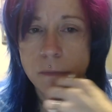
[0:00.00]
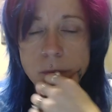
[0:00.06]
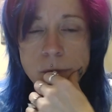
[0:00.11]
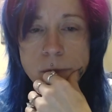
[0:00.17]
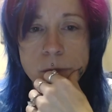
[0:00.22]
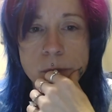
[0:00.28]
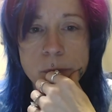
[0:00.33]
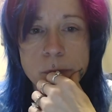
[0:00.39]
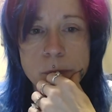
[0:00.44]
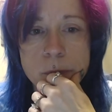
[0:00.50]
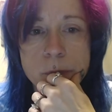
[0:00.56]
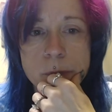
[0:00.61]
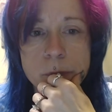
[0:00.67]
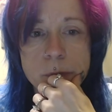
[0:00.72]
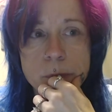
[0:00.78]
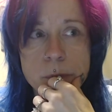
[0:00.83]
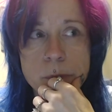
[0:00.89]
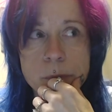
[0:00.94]

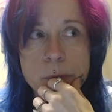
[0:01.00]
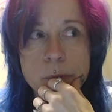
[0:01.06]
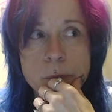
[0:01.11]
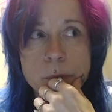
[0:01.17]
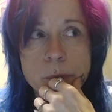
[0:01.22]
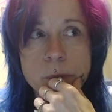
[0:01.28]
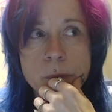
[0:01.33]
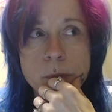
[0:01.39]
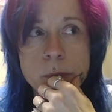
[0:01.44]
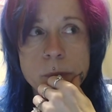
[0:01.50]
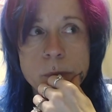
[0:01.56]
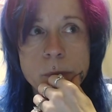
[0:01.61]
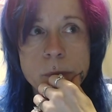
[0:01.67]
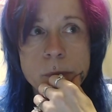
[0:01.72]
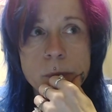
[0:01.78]
(silence)